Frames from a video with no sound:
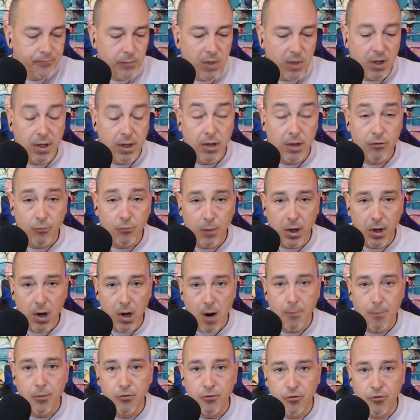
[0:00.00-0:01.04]
it gives me an
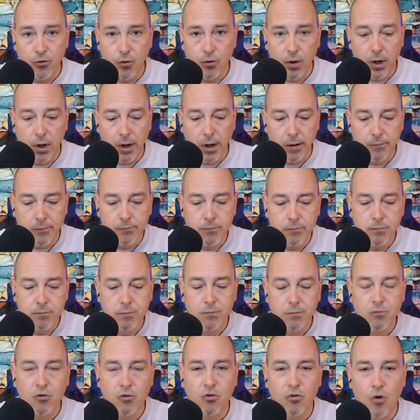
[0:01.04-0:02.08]
opportunity
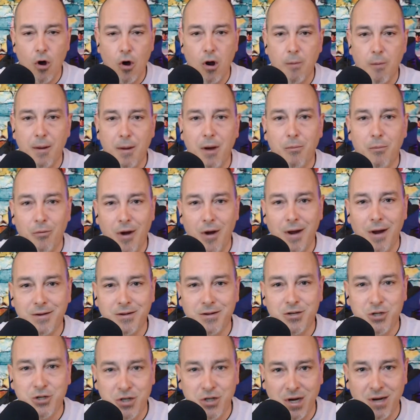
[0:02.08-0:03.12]
to talk about
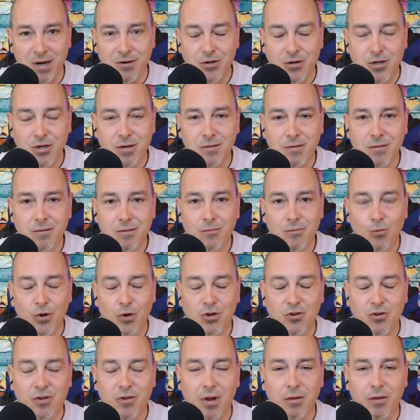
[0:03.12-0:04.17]
practice change,
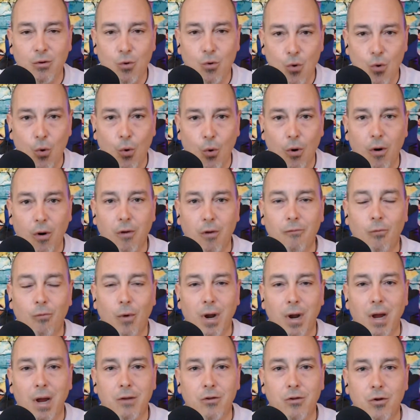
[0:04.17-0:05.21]
which is at the core of
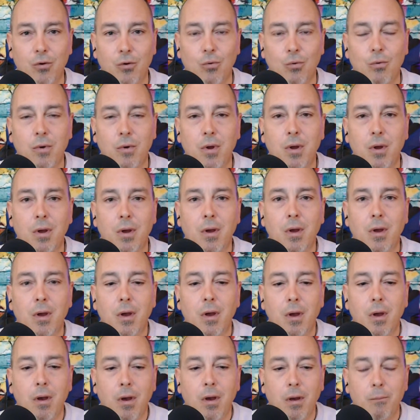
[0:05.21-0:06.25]
what I do.
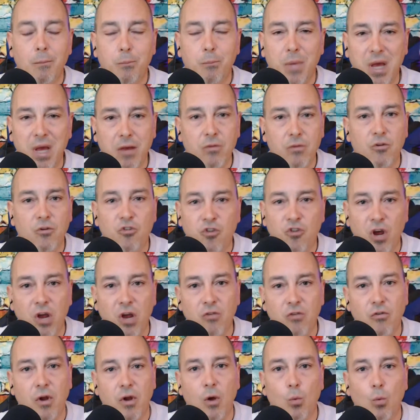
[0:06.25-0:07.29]
Being the
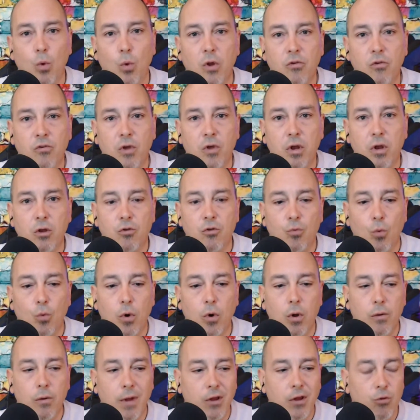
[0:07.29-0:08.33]
change that I want to see in this
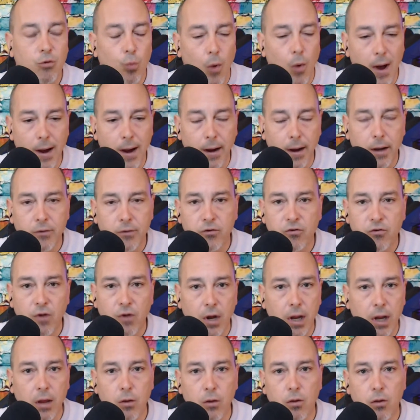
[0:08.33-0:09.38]
world. That's why I
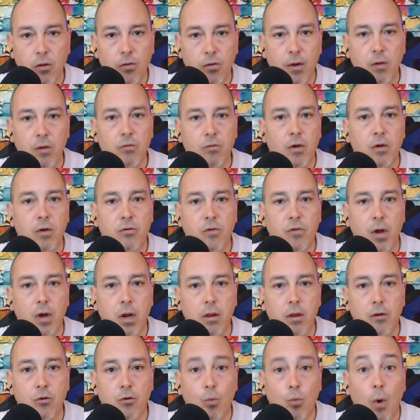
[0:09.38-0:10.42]
study the things I study.
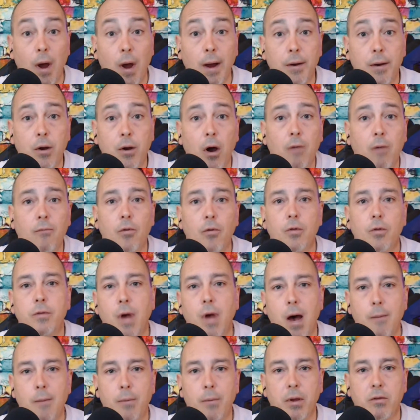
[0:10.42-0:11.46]
That's why I cover the
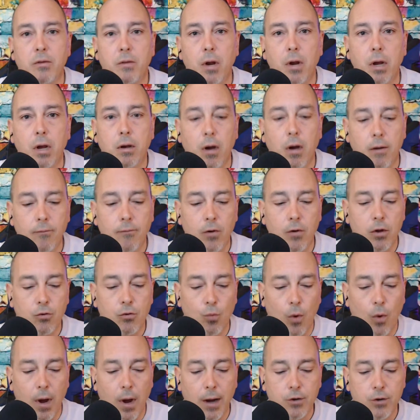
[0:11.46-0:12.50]
topics that I cover. That's
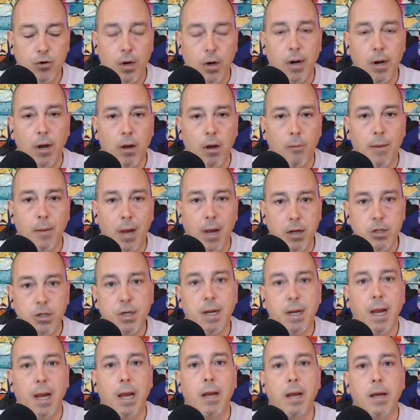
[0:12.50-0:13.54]
why I try to help
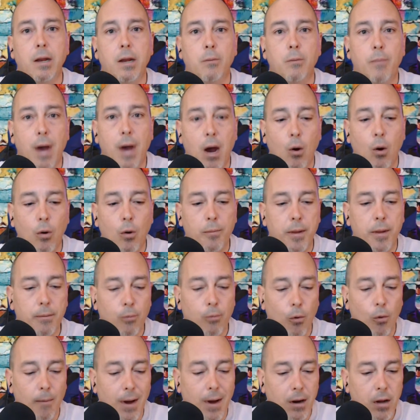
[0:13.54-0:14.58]
educate and empower
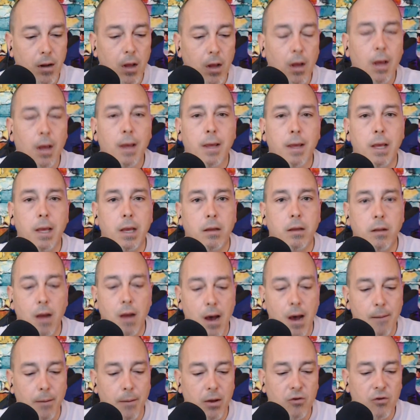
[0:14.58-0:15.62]
people about
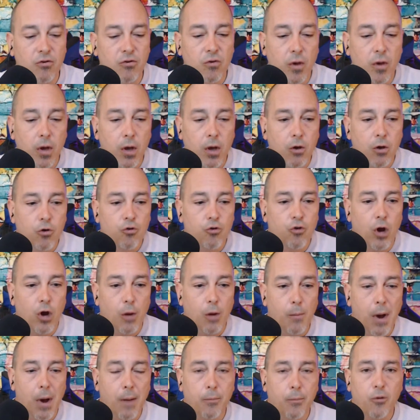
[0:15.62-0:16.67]
economics, share
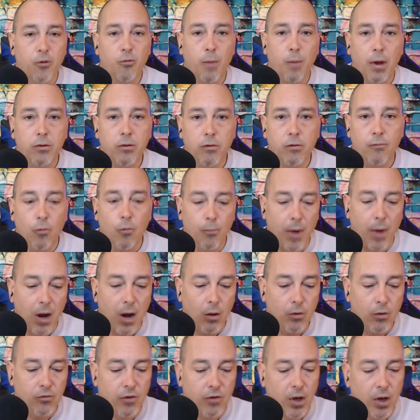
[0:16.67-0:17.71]
my perspective on
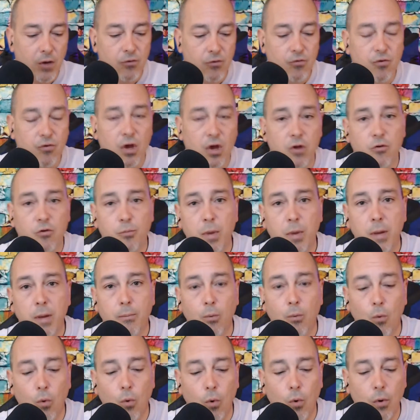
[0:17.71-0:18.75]
politics, teach
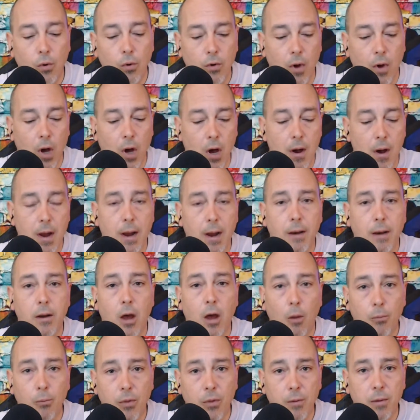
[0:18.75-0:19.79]
people and
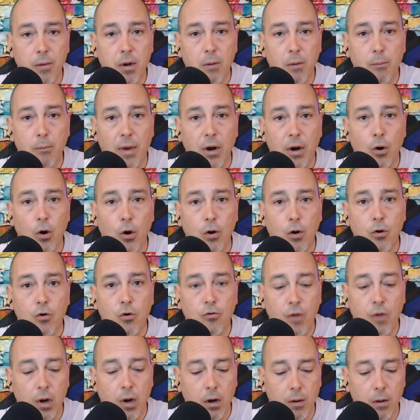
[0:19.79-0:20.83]
help them get a better
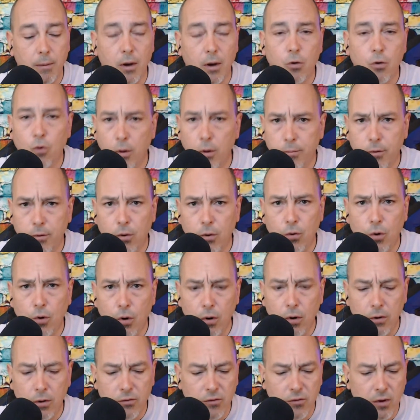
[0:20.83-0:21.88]
understanding about
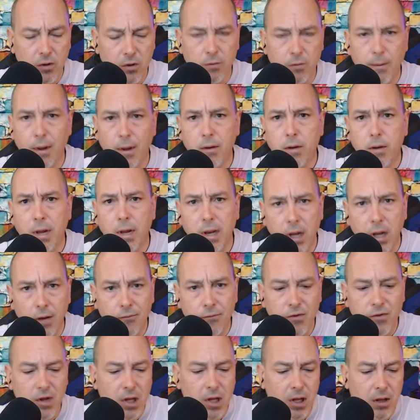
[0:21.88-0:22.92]
cryptocurrencies, about
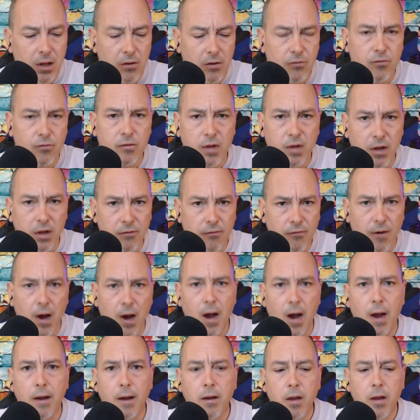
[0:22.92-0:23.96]
NFTs,
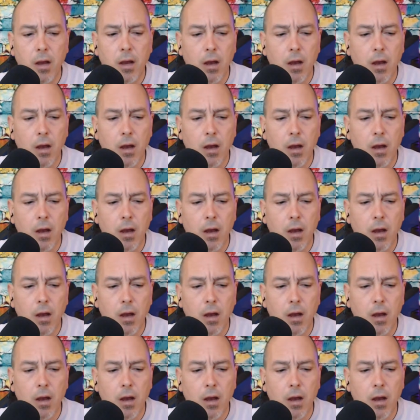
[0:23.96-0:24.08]
DeFi.